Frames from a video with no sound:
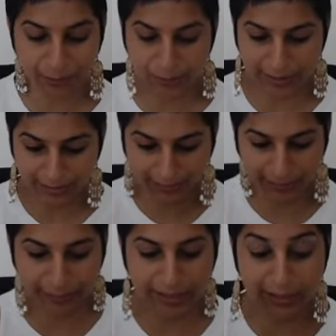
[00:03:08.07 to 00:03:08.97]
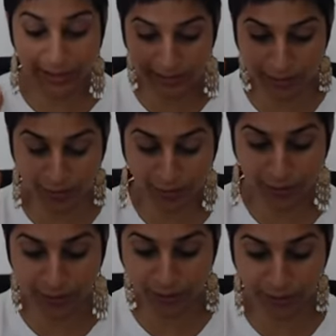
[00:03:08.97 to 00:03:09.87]
Well, I made a list so
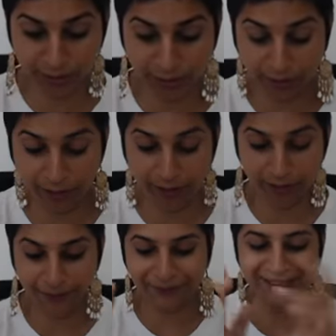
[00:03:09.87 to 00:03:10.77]
that I don't forget, okay?